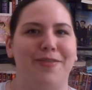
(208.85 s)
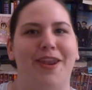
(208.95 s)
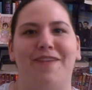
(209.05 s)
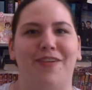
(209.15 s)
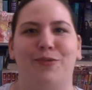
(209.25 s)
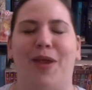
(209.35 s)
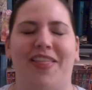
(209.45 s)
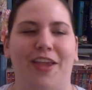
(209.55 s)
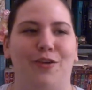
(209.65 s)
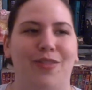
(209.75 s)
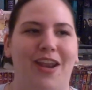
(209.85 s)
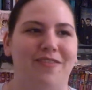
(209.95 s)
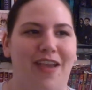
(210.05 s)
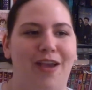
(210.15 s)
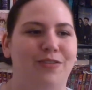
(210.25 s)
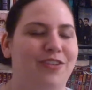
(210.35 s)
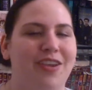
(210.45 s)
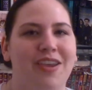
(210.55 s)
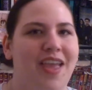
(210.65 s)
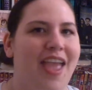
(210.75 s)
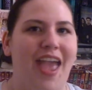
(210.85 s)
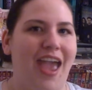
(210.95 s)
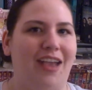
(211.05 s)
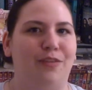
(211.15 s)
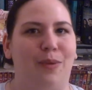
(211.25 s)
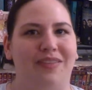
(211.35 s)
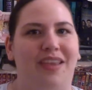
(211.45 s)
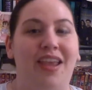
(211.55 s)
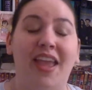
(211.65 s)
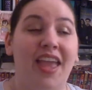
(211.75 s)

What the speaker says: or then I found Twilight, or then I found XYZ.